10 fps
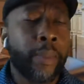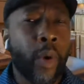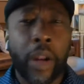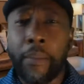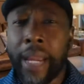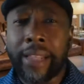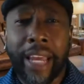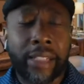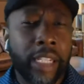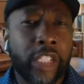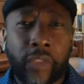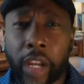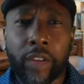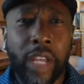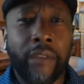I'm going to make that 6
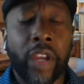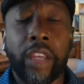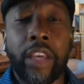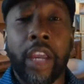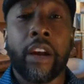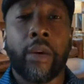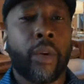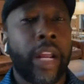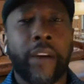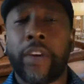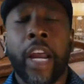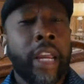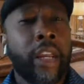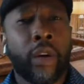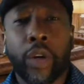figures every year or whatever,
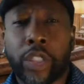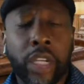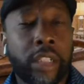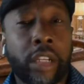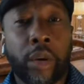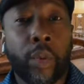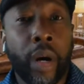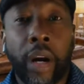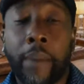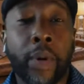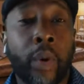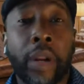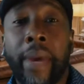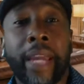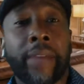to where I'm going
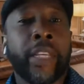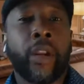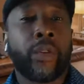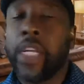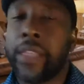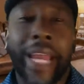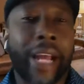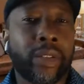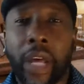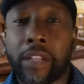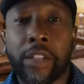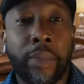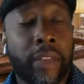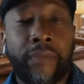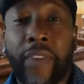to make, $10,000 a
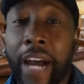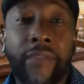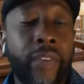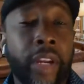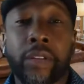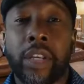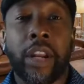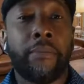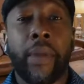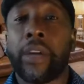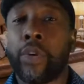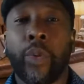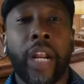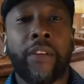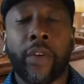month, 5 figures in a month
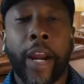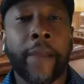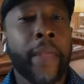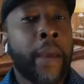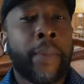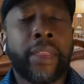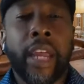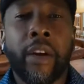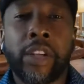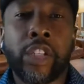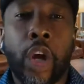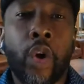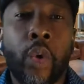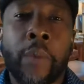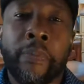or whatever, right? But there's
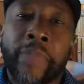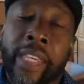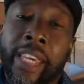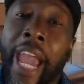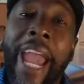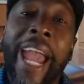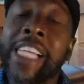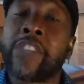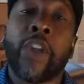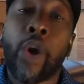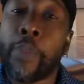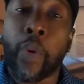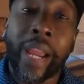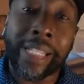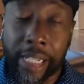no cash flow
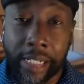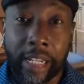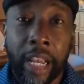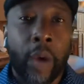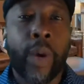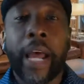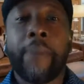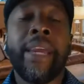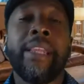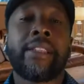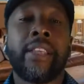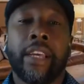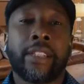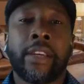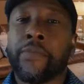present. What I mean is
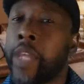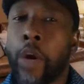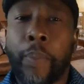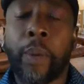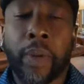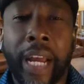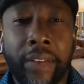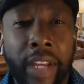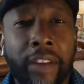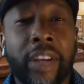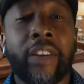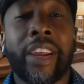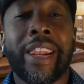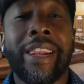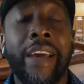this: there are people out there that
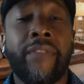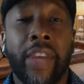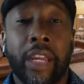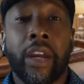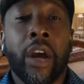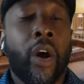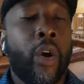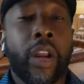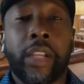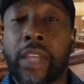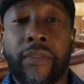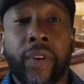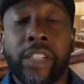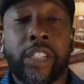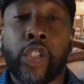are living on, say, for
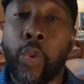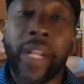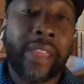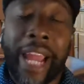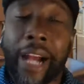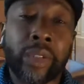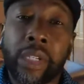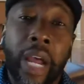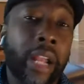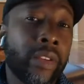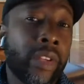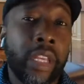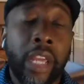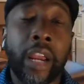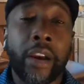instance, $20,000 a
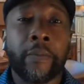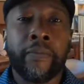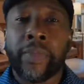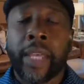year.